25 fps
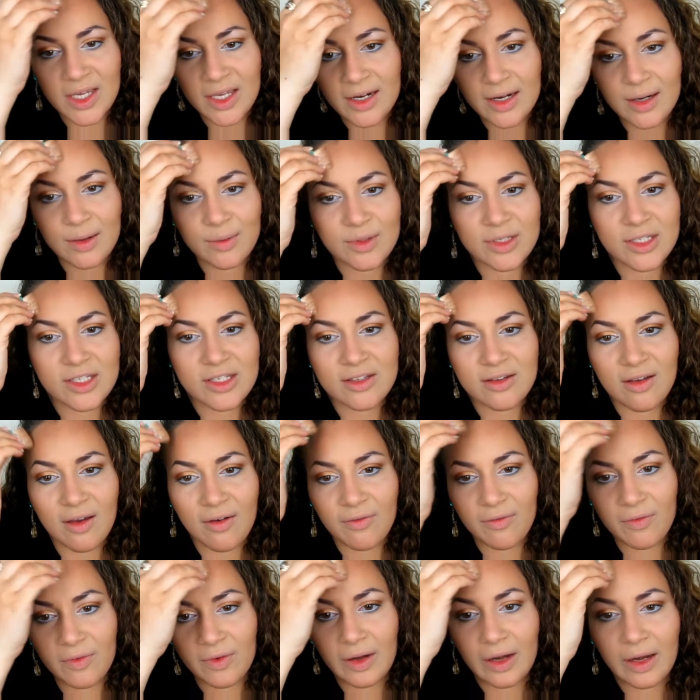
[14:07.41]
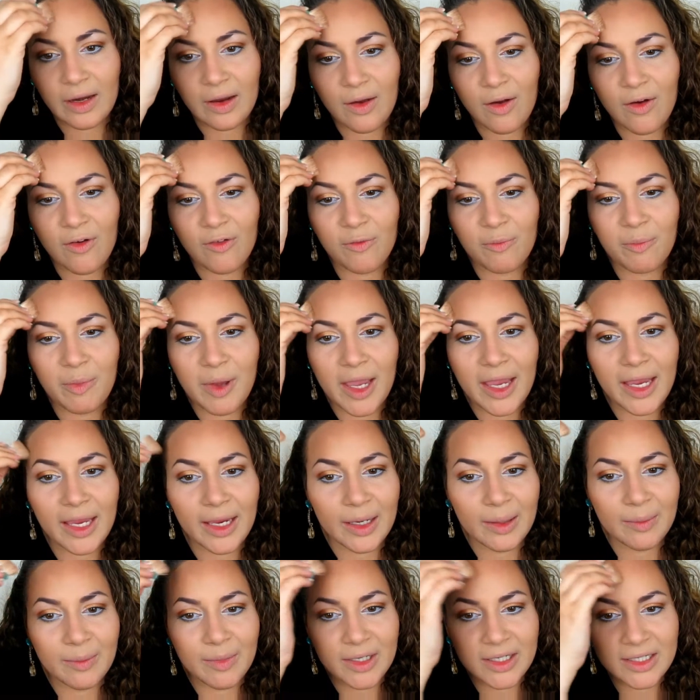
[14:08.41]
and I was suffering of
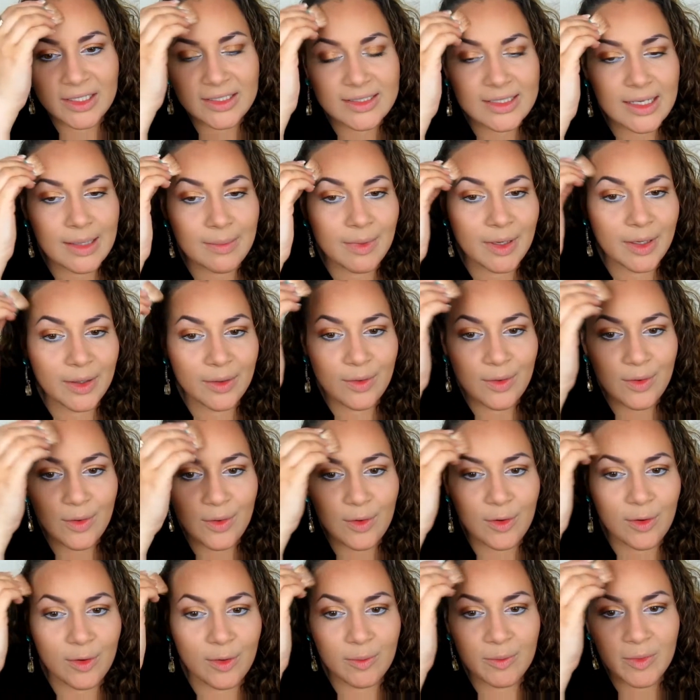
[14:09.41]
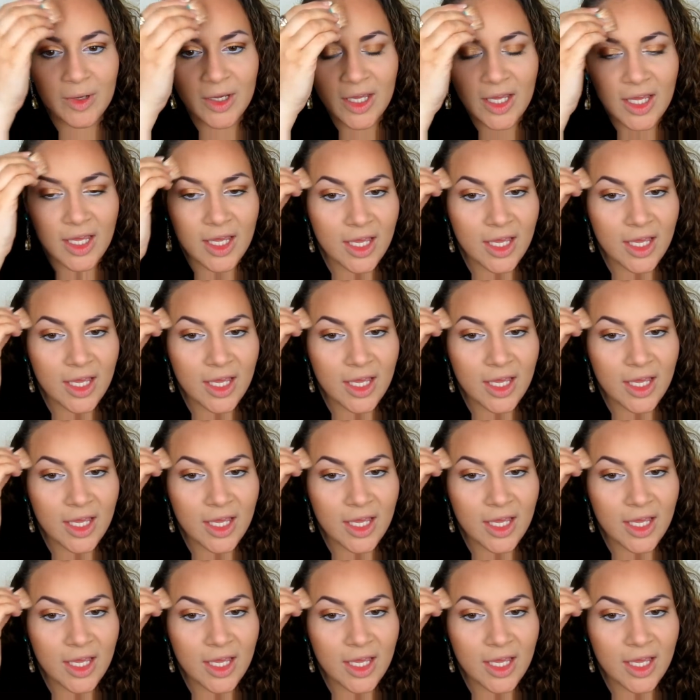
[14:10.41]
pain by the time I got home.